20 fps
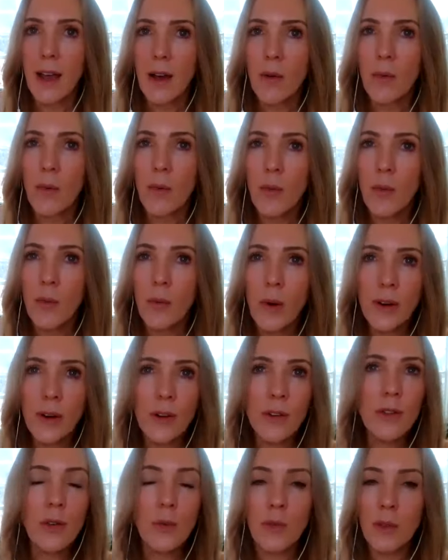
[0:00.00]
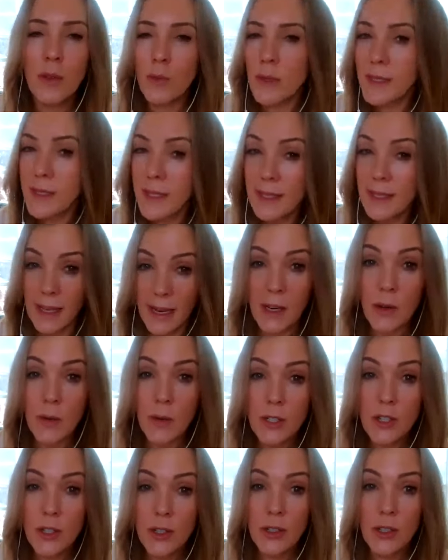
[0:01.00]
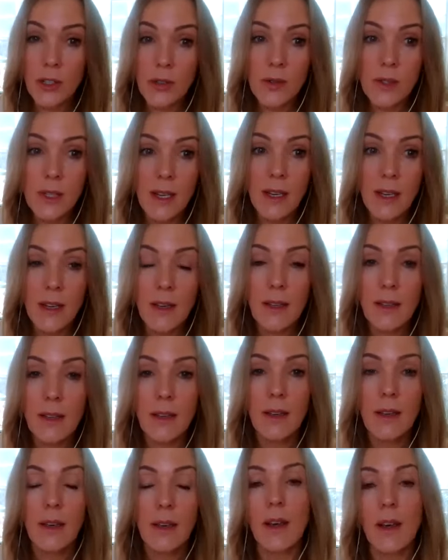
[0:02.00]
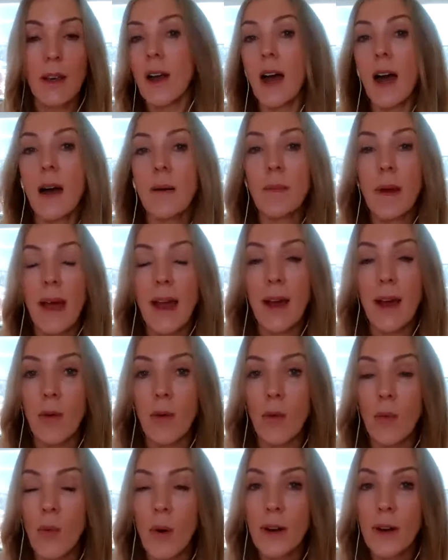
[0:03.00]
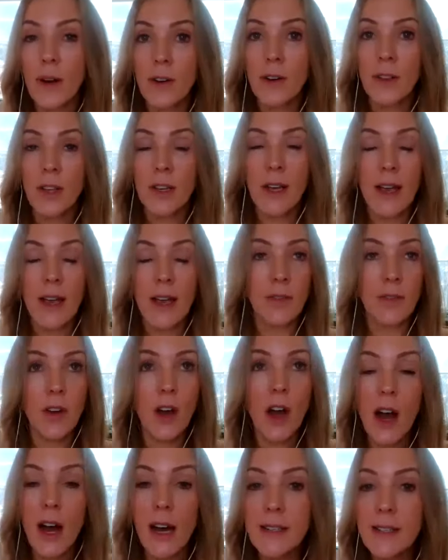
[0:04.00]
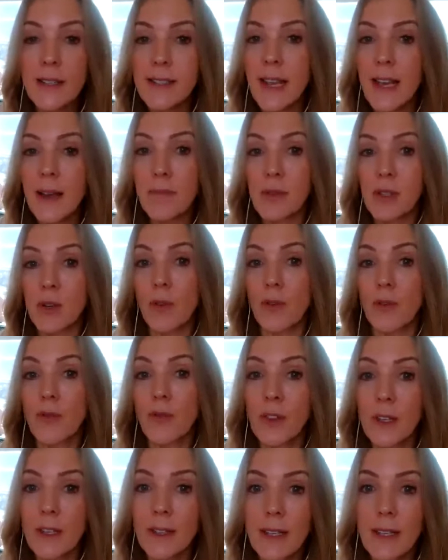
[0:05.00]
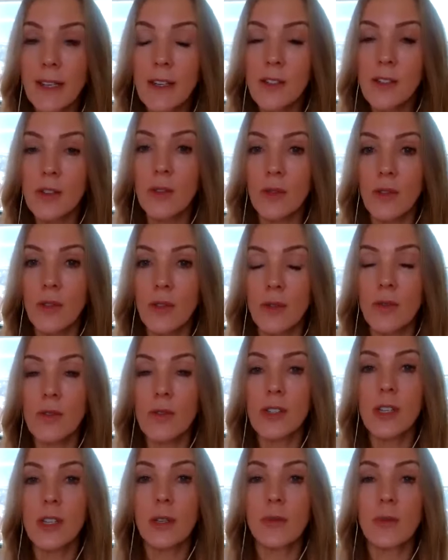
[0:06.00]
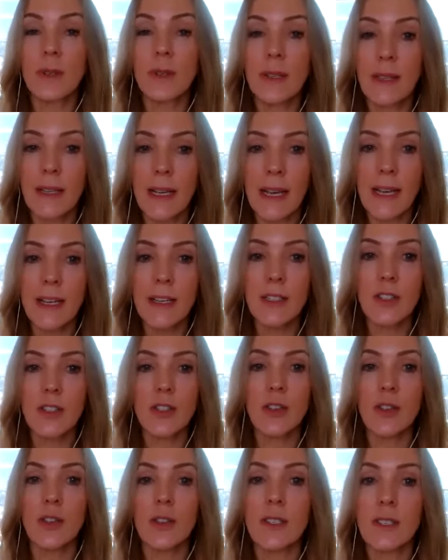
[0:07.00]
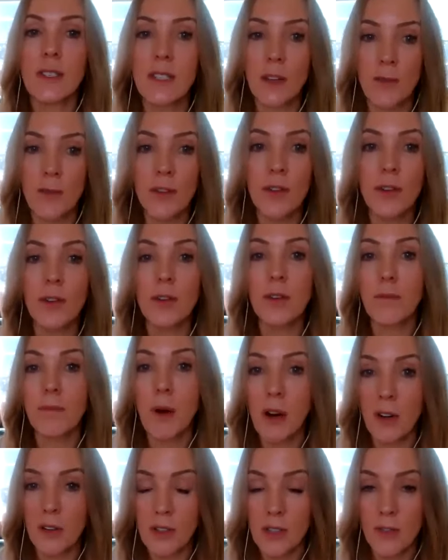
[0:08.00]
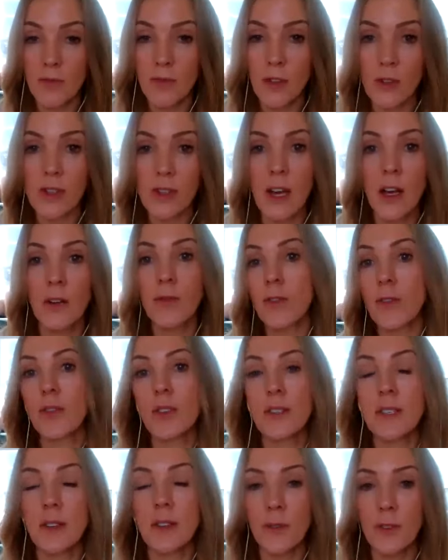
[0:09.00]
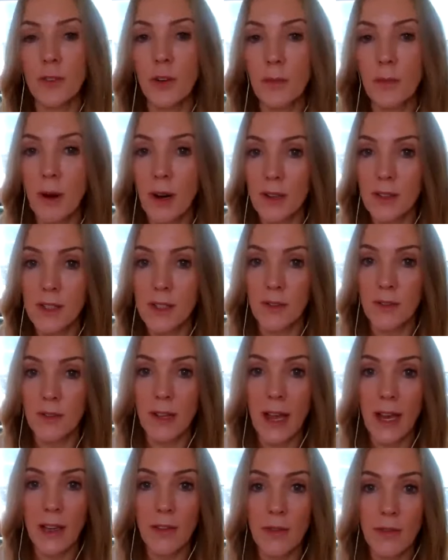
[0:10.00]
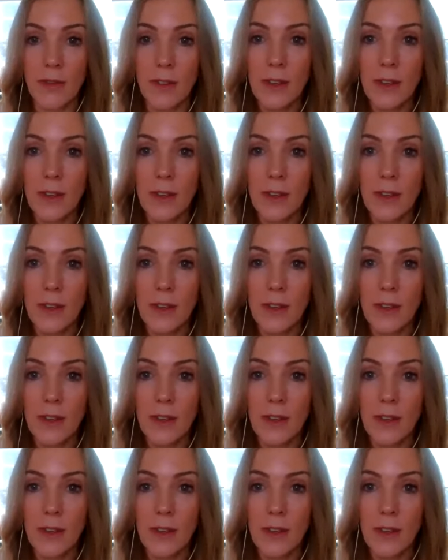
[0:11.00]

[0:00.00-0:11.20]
what's the language you're using? What are the kind of concepts or feelings you use to relate to the difficult parts of yourself or the difficult parts of life?